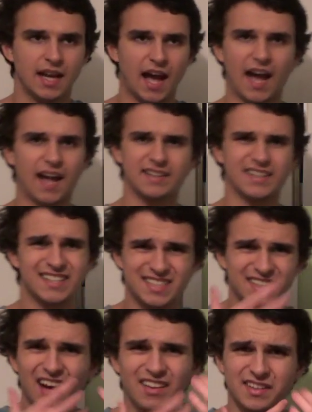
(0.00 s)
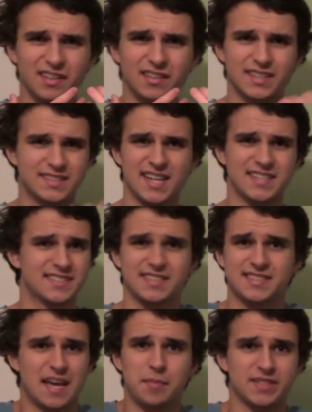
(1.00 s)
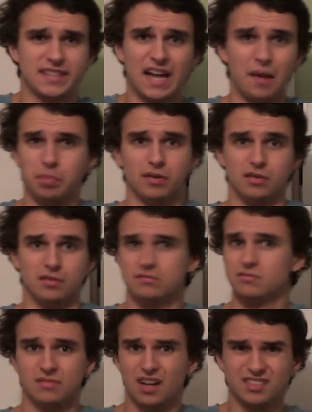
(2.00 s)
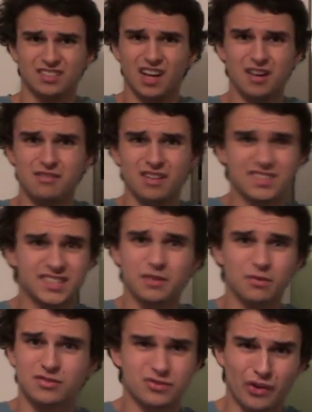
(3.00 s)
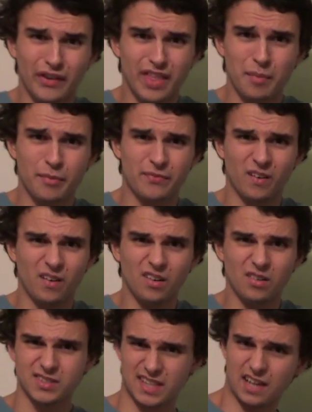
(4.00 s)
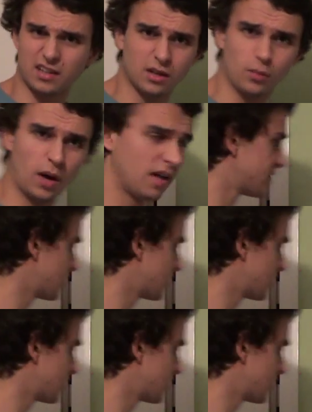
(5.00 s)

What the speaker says: and eat an onion, it tastes the same as an apple. I don't know, has anyone tried that before? Or is that an old wives'